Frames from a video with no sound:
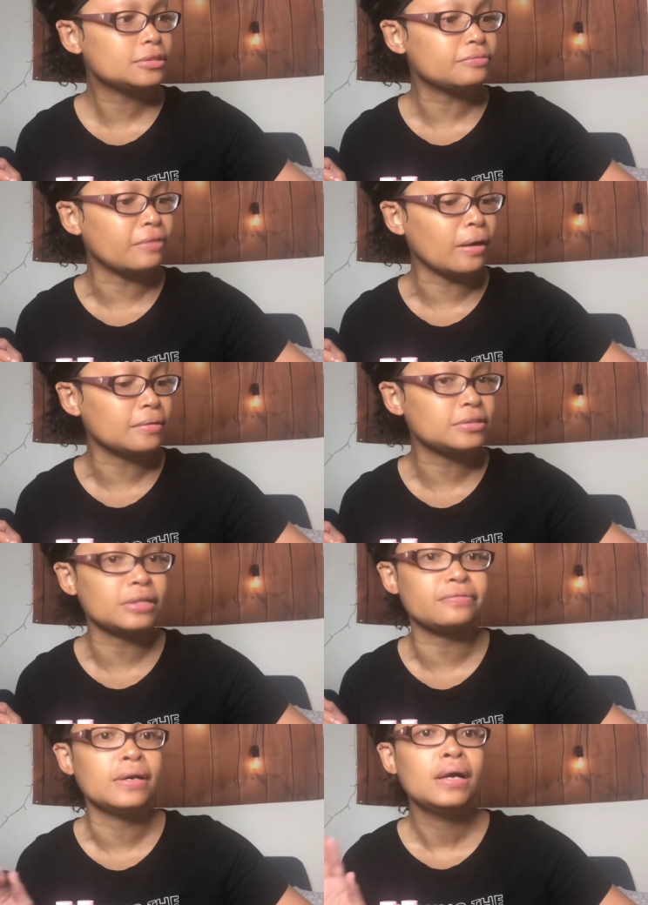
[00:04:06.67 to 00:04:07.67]
fall
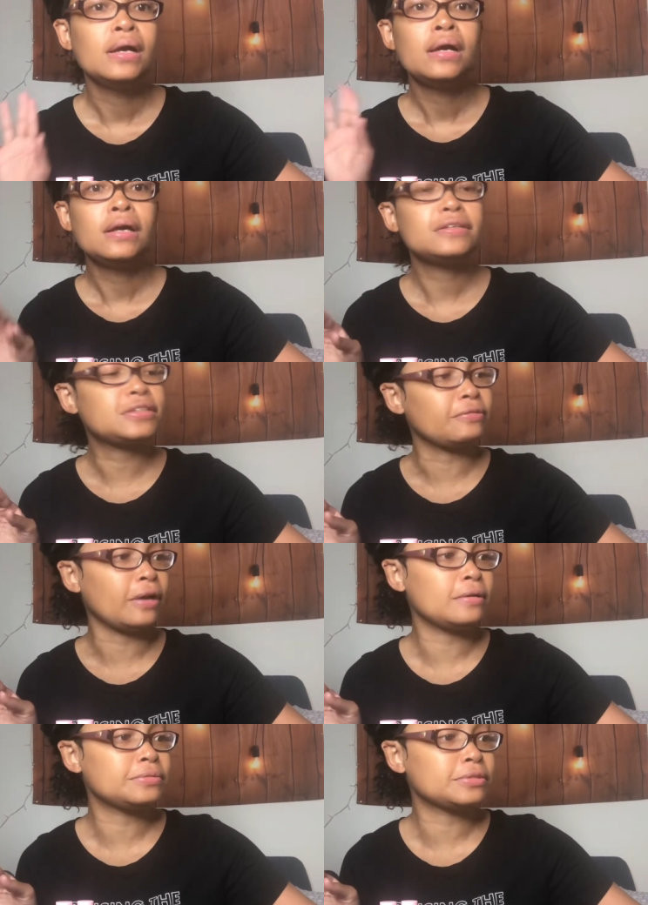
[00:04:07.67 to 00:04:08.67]
stuff uh, stuff
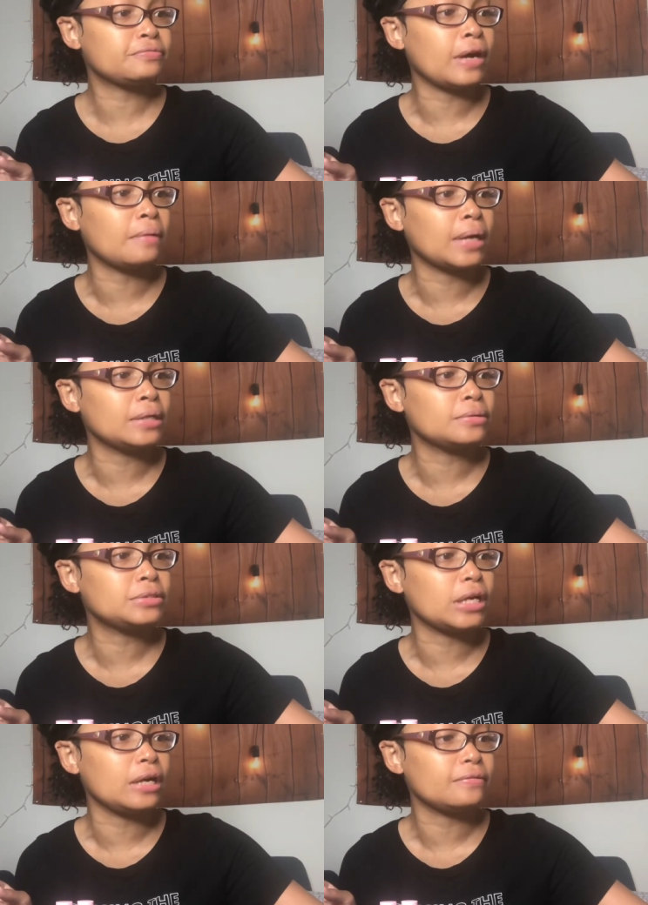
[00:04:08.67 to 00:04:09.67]
always wants to fall when I do
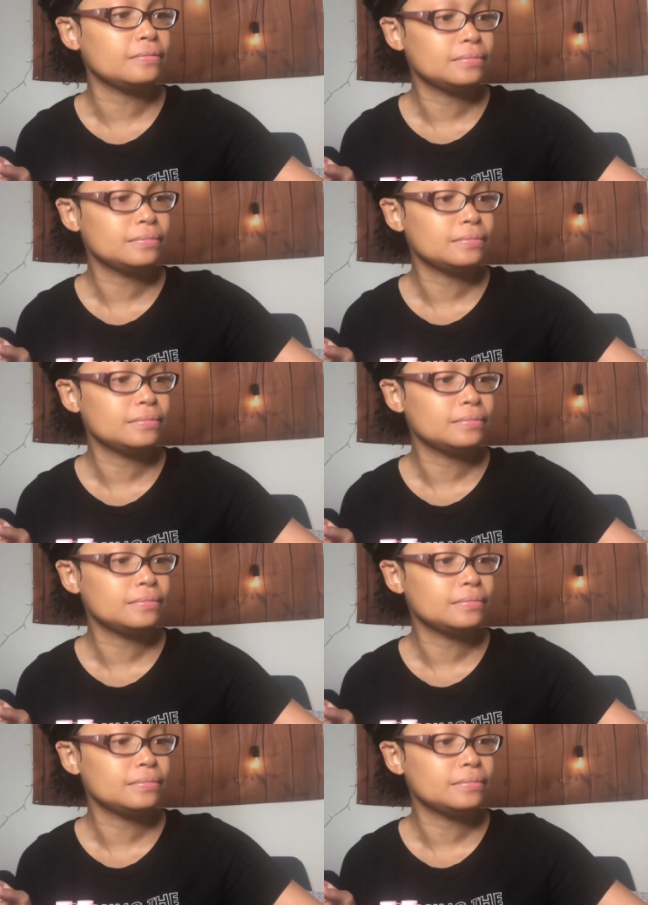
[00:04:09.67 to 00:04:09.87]
stuff.